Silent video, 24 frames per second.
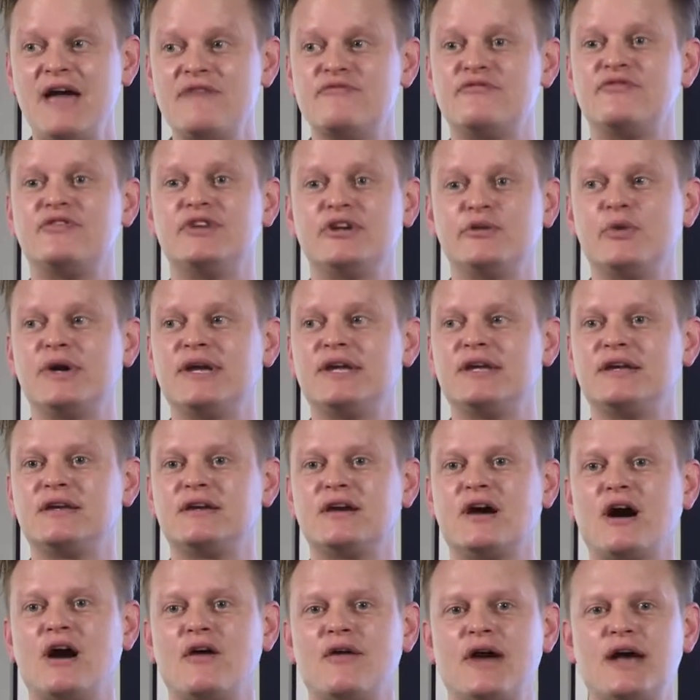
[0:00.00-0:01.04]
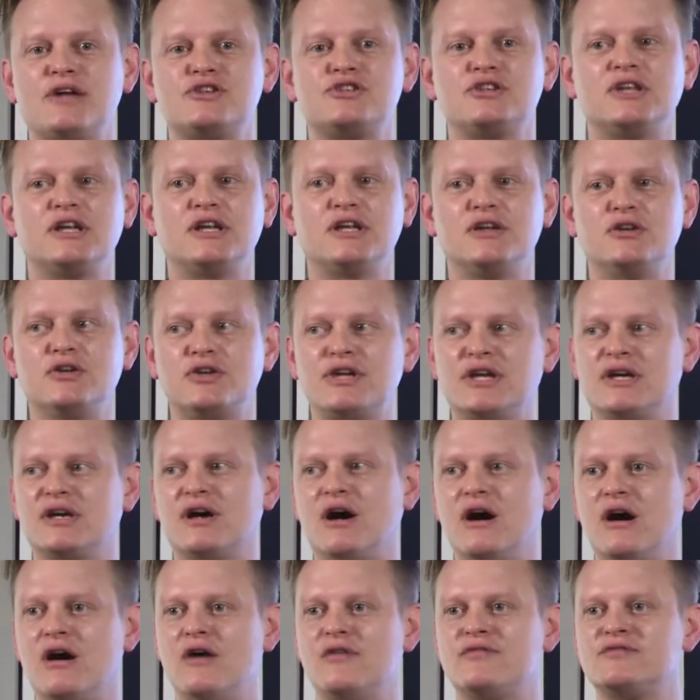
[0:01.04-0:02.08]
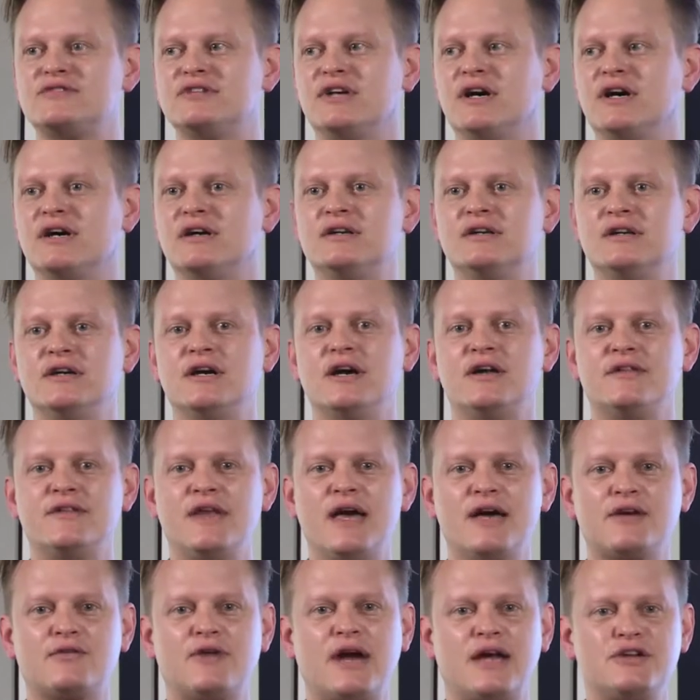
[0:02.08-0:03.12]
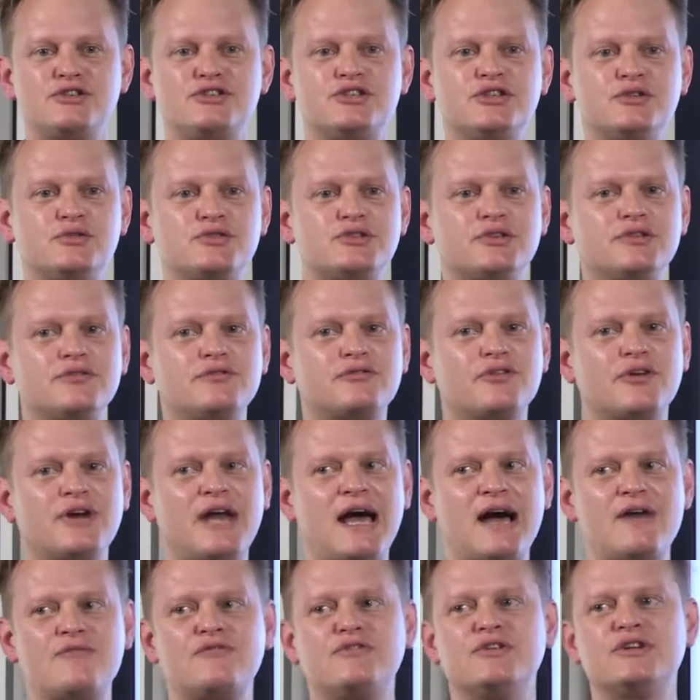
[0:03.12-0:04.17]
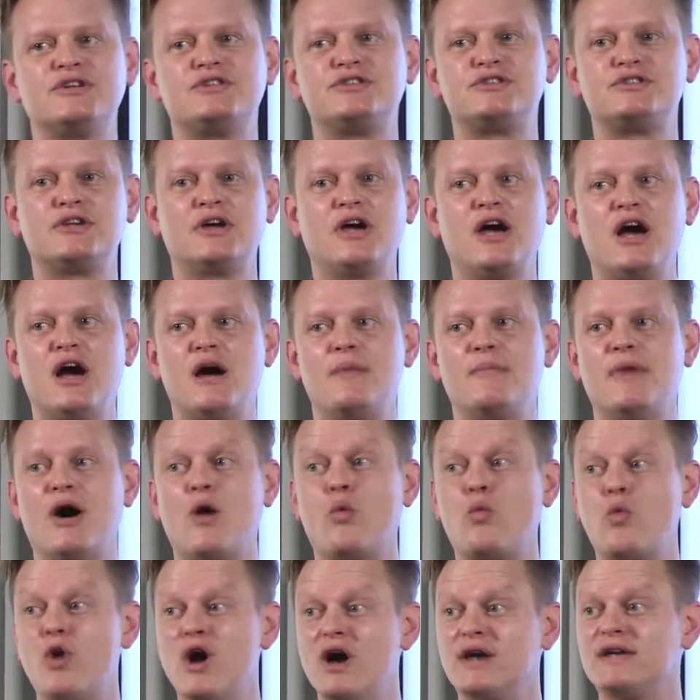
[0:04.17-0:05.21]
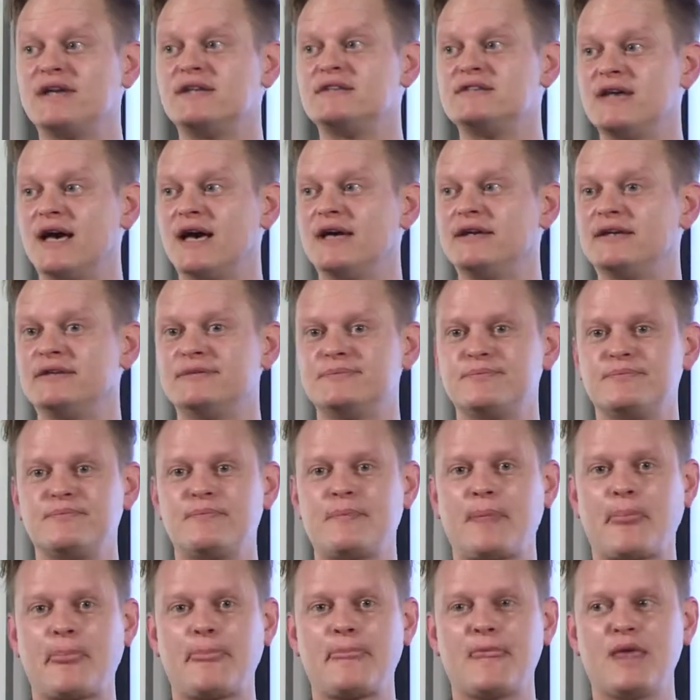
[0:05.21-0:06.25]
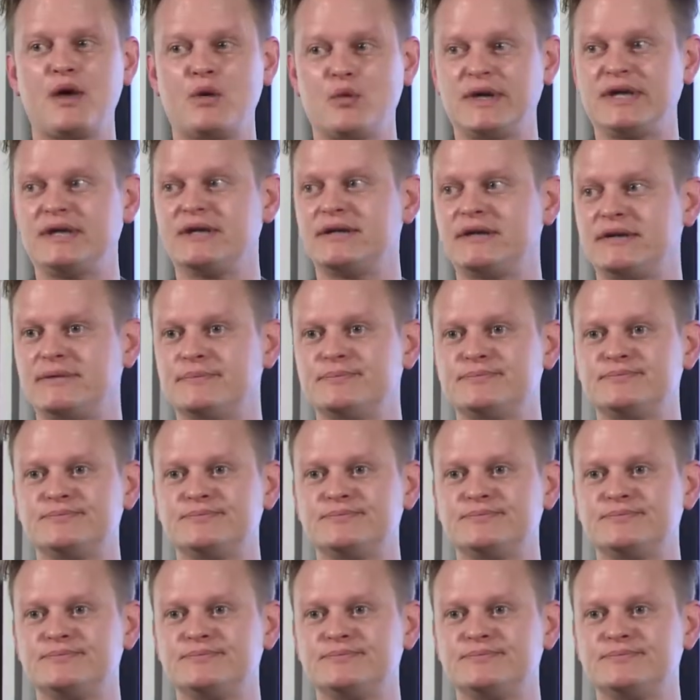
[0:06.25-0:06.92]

every week, are actually looking after their grandchildren for an average a working day a week.